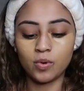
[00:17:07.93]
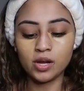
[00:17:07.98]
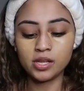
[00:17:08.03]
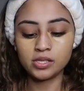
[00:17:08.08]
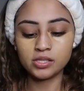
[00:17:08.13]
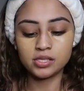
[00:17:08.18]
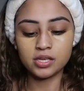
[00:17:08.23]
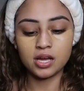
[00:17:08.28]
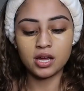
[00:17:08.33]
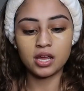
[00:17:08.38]

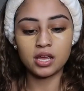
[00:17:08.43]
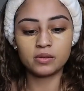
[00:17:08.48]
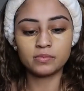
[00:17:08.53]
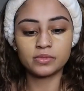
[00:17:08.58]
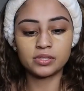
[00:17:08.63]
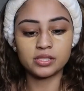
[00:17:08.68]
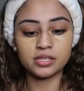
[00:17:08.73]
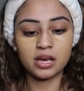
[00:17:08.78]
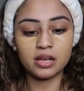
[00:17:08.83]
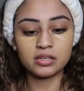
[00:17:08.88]
Once I
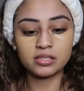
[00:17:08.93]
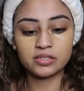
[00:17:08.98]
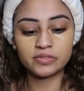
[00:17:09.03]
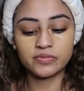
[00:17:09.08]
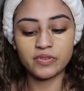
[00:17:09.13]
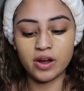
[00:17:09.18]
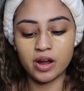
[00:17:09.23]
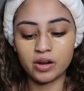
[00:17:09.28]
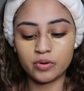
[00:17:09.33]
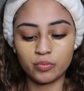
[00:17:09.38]
am
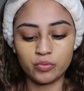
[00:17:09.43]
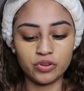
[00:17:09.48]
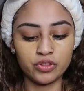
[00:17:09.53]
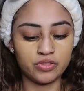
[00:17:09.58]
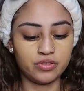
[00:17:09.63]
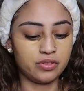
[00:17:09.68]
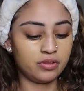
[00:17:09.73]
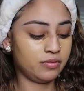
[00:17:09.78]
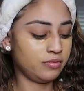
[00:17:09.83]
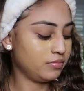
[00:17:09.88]
satisfied
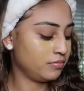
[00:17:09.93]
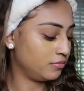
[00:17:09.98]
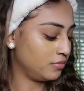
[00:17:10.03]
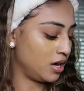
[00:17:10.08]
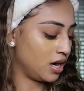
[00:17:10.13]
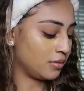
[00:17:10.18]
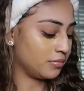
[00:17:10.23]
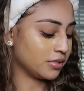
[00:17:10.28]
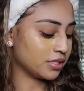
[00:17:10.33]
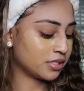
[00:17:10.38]
with
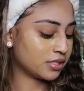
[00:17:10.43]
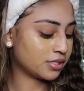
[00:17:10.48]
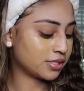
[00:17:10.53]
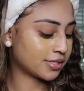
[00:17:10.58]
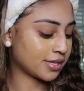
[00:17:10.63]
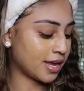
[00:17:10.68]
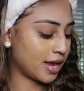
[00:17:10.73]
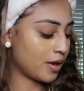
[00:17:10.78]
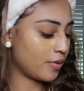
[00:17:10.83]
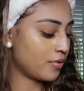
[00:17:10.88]
my
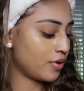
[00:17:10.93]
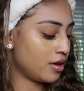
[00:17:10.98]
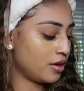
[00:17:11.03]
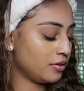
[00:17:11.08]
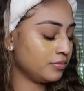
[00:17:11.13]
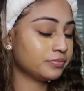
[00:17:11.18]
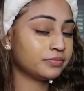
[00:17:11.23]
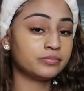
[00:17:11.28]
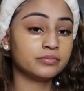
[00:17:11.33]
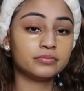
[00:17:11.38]

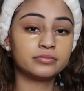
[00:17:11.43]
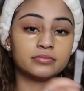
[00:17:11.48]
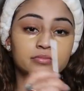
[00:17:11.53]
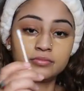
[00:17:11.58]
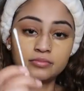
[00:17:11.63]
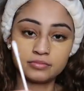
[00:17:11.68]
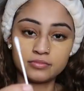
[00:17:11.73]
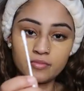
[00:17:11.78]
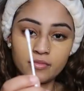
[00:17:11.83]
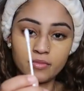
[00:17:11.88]
mascara,
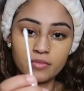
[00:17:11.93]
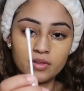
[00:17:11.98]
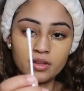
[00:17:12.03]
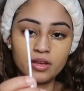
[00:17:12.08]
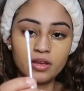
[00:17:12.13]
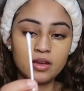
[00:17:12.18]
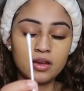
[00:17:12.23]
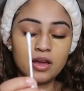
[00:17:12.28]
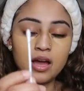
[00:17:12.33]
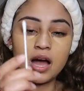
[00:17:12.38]

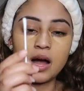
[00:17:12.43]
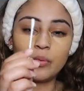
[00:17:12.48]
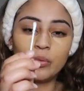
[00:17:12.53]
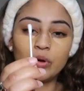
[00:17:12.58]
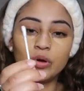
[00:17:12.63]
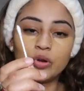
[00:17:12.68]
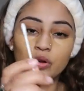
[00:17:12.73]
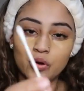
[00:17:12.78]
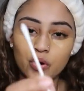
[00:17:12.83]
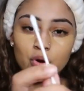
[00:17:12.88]
I
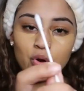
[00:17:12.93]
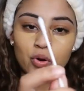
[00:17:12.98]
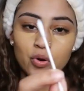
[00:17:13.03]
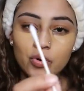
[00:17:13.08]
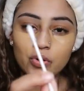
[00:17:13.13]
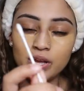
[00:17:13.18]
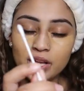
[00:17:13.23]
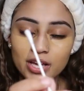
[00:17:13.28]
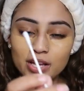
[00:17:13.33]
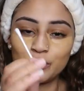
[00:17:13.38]
will
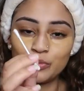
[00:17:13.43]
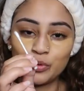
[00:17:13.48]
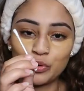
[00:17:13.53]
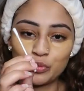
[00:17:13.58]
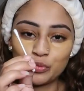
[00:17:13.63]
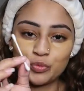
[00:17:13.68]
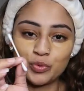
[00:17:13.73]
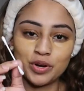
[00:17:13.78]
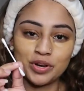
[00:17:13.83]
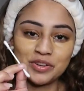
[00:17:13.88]
go in
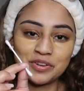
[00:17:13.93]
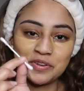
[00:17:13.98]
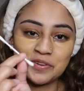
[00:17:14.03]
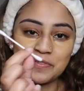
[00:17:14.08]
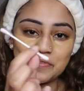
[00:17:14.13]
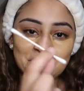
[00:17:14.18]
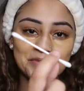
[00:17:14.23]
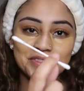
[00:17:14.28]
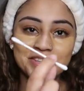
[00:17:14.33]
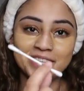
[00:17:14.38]
with one
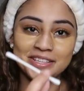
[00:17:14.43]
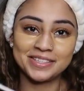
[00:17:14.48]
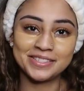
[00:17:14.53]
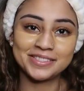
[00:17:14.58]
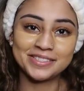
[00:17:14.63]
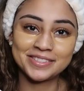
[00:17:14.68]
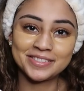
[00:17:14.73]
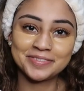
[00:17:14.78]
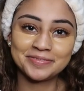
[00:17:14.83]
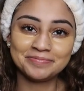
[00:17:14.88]
of
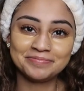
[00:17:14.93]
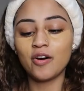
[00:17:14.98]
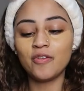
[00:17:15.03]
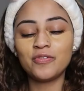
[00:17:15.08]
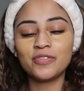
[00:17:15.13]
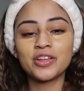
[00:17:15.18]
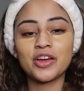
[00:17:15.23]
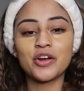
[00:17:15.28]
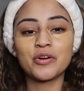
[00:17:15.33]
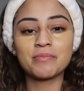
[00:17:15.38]
these.
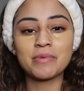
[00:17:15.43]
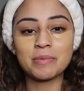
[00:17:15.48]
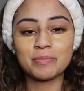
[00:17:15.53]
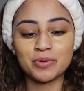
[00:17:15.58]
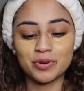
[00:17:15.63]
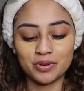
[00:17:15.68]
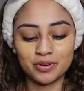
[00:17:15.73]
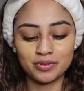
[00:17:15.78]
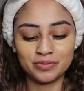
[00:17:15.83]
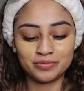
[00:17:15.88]
Hopefully I
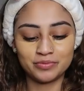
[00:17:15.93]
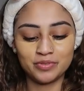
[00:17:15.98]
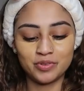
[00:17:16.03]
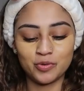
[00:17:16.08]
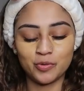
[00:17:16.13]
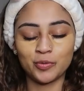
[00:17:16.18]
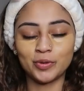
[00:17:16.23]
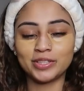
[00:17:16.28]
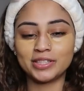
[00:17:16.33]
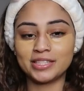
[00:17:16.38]
remember
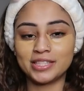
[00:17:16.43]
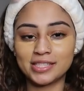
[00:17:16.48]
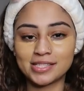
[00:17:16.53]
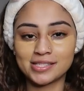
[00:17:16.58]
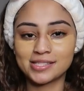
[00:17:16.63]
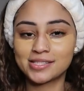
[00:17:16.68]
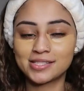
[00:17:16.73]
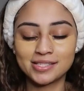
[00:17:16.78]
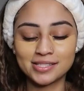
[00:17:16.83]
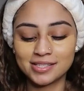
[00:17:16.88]
what
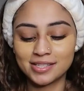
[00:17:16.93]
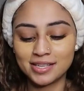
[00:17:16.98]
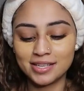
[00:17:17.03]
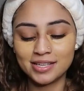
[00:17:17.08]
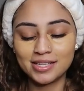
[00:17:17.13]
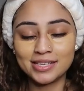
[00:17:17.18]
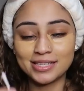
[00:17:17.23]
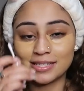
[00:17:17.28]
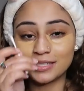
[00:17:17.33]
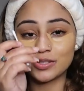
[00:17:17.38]
this
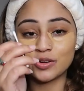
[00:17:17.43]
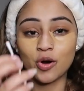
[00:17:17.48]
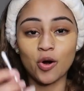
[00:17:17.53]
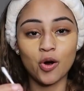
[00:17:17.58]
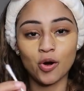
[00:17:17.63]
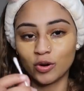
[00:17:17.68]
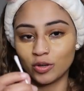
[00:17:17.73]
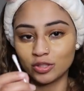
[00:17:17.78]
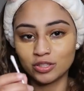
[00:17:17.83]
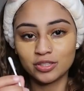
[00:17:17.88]
is
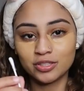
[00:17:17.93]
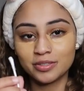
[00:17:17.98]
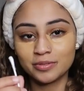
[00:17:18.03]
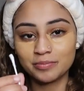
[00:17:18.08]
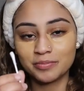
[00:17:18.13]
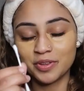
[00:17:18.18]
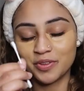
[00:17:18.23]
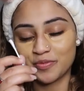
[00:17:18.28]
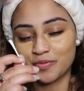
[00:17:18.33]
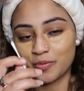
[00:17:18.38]
called
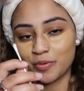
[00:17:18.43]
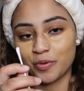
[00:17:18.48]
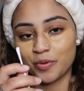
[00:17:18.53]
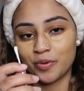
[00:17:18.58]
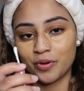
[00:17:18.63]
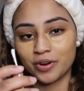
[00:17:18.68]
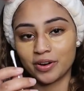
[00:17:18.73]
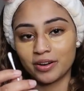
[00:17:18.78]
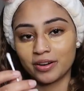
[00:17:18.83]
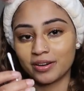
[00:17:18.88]

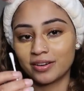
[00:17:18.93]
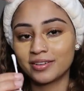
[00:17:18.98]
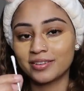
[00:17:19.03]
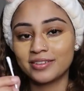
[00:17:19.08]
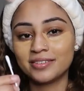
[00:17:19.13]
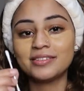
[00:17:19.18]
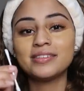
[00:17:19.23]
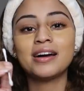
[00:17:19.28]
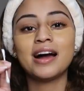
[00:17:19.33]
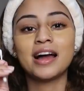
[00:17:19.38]
before
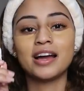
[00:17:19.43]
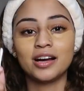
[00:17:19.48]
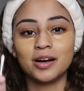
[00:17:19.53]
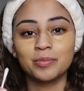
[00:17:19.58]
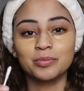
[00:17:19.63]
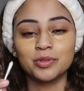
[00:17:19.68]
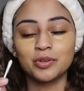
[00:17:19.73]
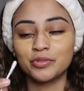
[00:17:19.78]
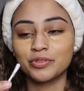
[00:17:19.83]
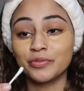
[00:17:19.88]
I
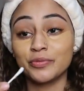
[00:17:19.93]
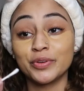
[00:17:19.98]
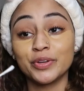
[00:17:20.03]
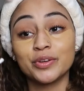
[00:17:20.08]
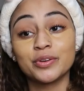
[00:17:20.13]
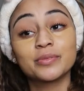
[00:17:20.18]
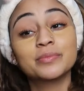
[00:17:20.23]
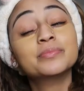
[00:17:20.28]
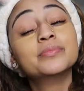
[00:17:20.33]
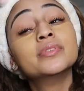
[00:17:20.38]
upload the
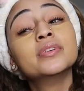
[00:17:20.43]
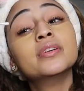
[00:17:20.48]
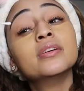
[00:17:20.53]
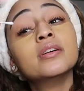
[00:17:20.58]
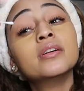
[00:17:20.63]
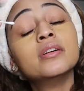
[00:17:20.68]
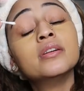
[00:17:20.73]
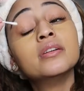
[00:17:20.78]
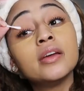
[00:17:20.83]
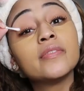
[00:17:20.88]
video.
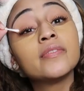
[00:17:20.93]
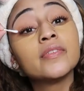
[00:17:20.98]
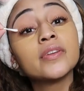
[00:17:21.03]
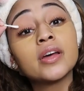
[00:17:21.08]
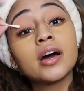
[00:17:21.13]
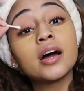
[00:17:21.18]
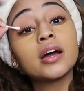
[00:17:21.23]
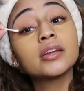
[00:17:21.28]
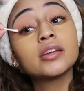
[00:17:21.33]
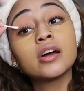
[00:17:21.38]
If
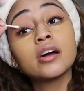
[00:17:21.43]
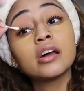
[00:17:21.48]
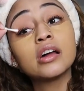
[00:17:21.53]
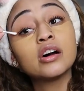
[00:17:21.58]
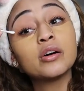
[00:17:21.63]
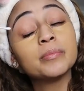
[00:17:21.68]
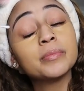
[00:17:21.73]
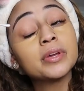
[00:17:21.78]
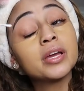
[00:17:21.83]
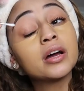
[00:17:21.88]
not, y'all
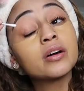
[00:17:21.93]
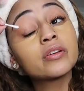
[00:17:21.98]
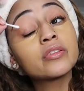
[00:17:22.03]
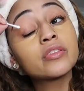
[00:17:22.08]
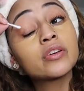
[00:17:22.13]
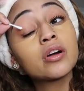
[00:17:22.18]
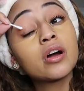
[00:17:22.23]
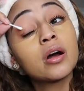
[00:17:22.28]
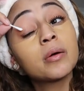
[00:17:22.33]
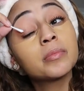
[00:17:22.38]
help me out
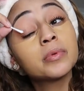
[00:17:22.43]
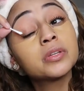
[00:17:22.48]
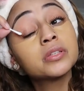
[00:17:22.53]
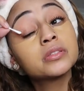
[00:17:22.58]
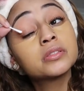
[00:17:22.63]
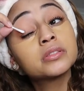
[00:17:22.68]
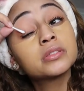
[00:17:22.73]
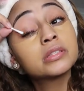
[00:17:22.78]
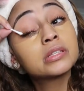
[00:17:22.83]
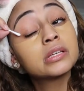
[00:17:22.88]
in the
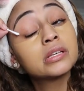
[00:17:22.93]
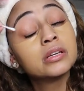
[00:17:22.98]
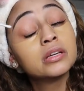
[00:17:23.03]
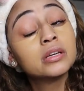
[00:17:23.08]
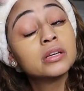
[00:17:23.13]
comments.